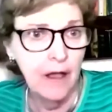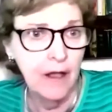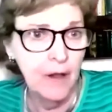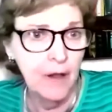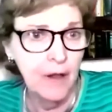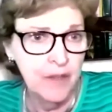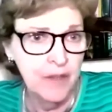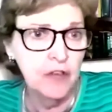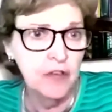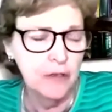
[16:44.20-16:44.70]

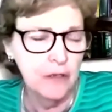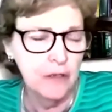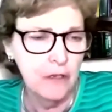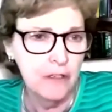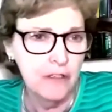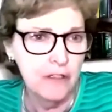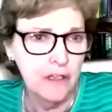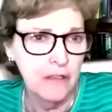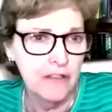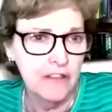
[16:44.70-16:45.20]
mission.
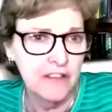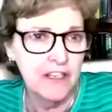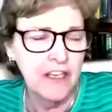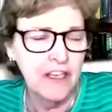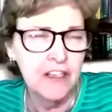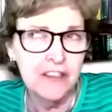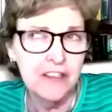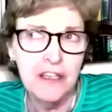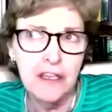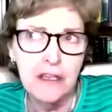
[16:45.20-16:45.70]
Because
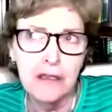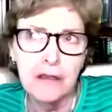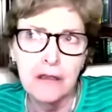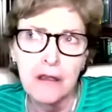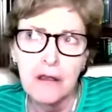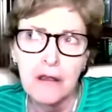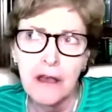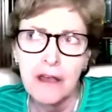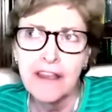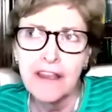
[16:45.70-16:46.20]
CDC,
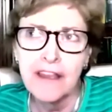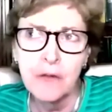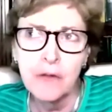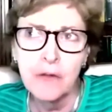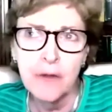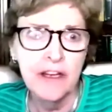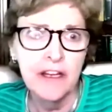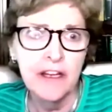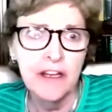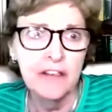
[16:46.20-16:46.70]
I think
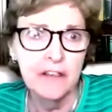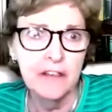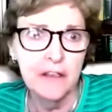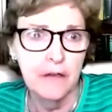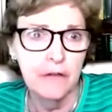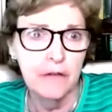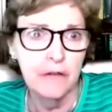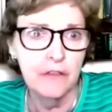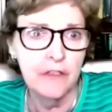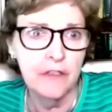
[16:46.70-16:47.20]
everybody needs to
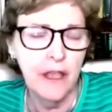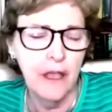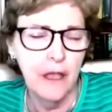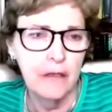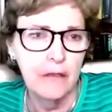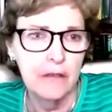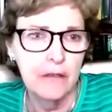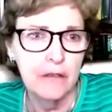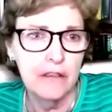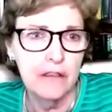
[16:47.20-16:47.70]

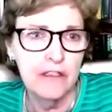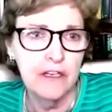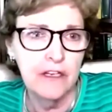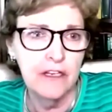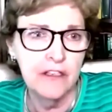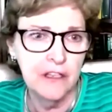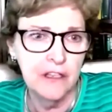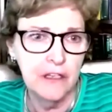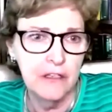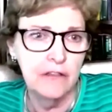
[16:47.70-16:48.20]
understand,
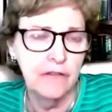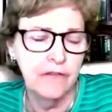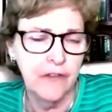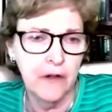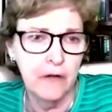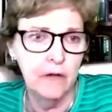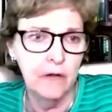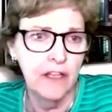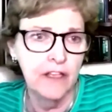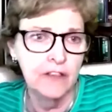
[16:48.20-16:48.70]
CDC as a
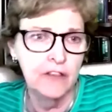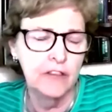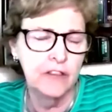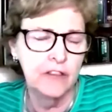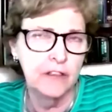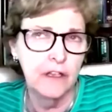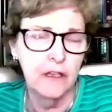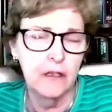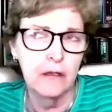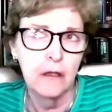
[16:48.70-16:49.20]
federal
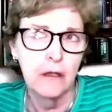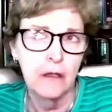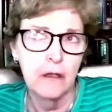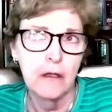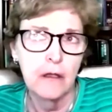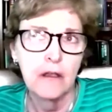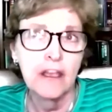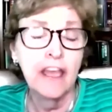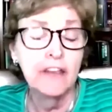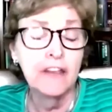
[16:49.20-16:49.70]
agency
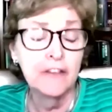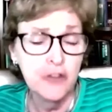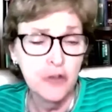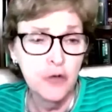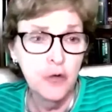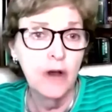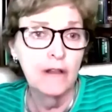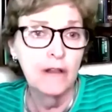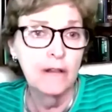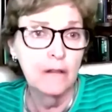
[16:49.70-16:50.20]
can
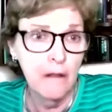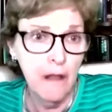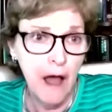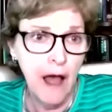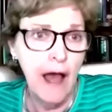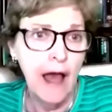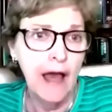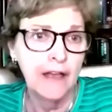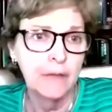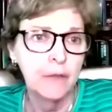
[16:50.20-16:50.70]
do a
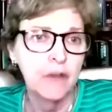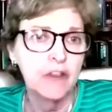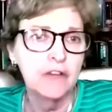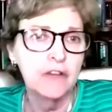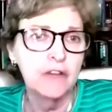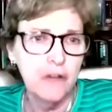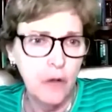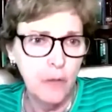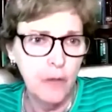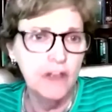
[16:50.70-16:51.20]
lot, but
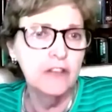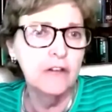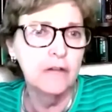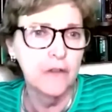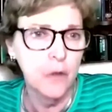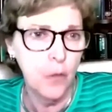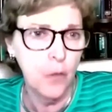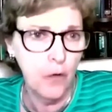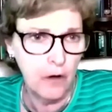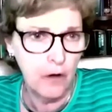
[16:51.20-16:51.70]
so much of
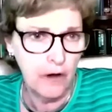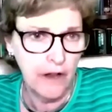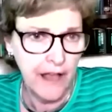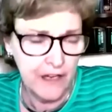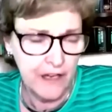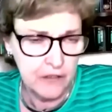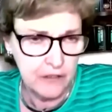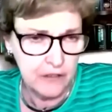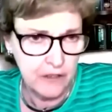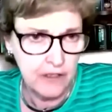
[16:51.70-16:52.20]
the work
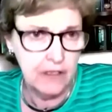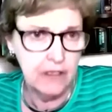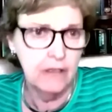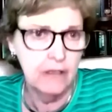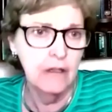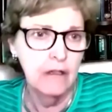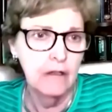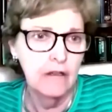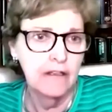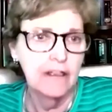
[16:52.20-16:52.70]

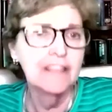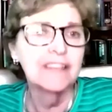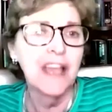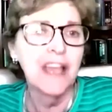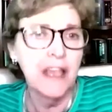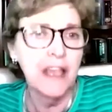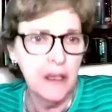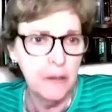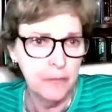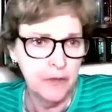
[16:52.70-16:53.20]
actually is
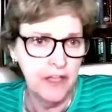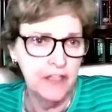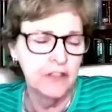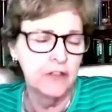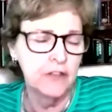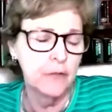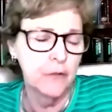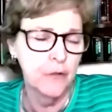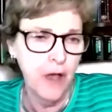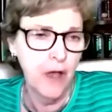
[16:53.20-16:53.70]
taking
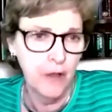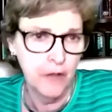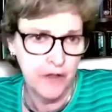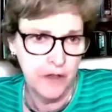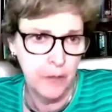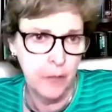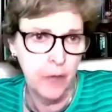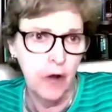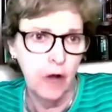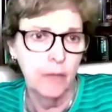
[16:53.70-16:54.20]
place through health
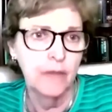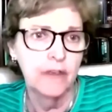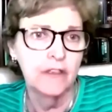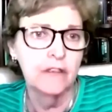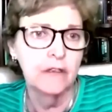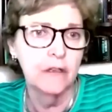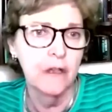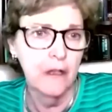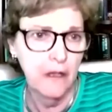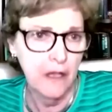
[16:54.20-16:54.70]

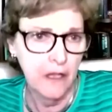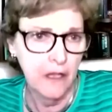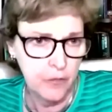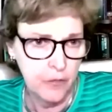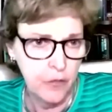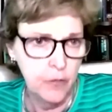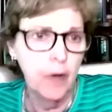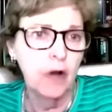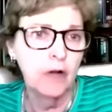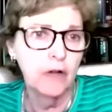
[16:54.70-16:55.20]
departments and
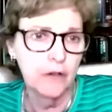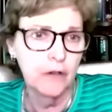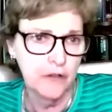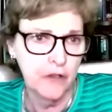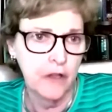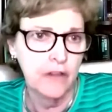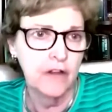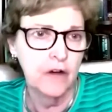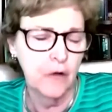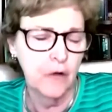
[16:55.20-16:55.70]
through partners
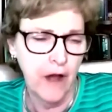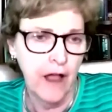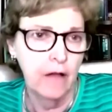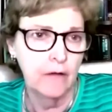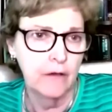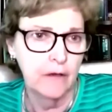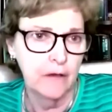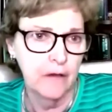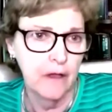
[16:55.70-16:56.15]
on the ground.